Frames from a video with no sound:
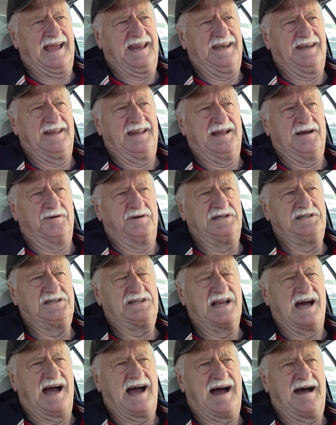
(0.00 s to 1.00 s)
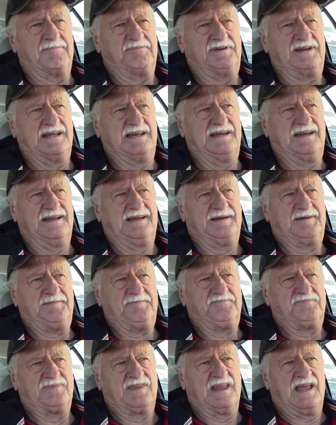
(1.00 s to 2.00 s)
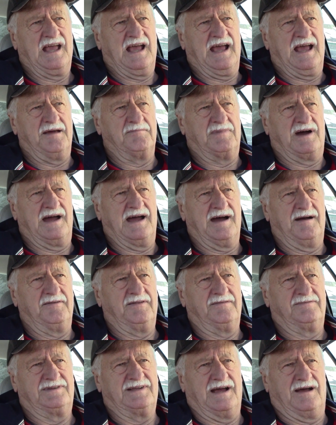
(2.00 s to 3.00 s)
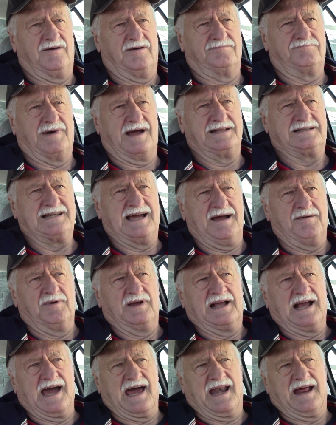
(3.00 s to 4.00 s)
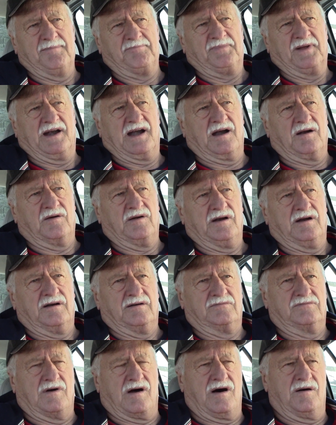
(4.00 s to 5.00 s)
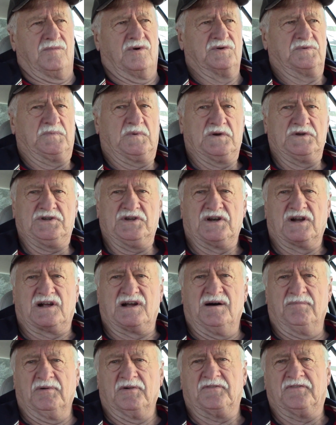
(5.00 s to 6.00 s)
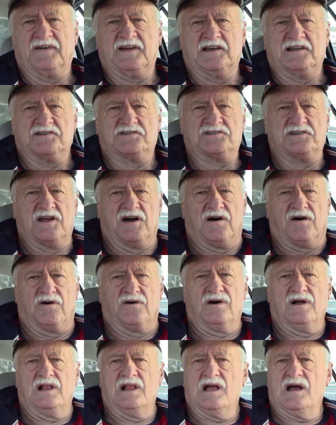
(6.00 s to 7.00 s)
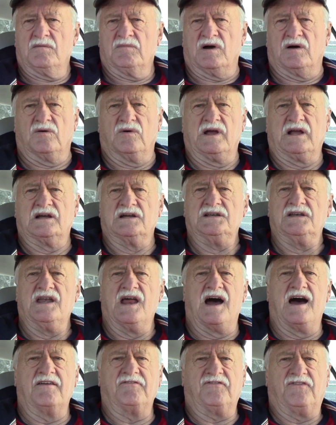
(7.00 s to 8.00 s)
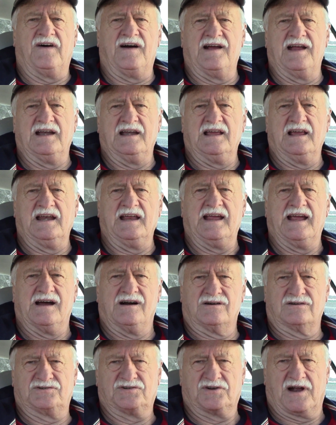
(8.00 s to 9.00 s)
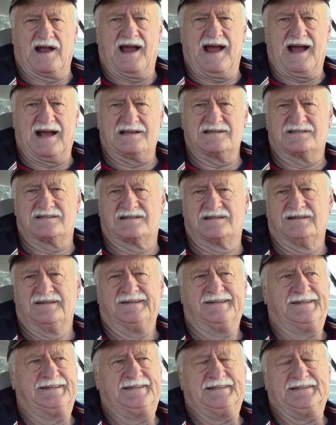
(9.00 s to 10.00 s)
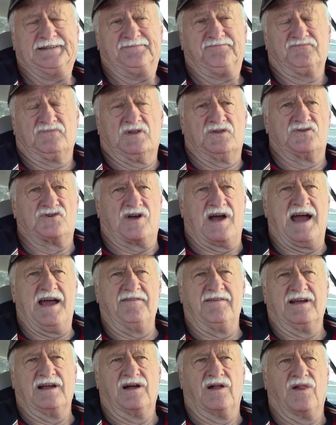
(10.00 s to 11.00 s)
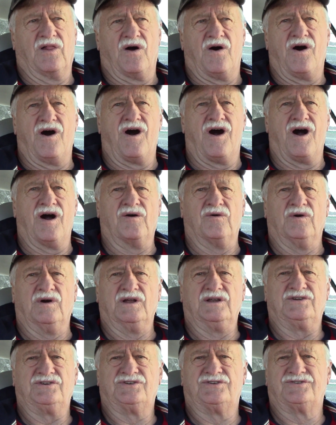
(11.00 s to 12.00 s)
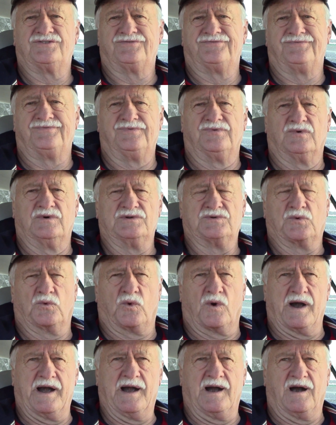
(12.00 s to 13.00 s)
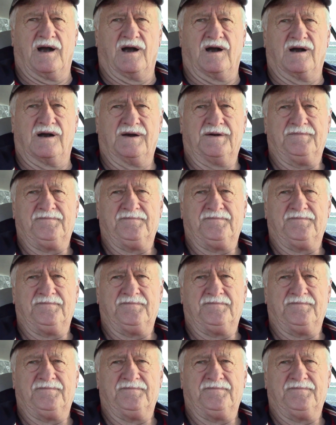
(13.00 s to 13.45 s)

we stopped, and by the time we got up there, we were almost pushing a couple feet of snow. But we could not find any elk tracks driving along, which was rare.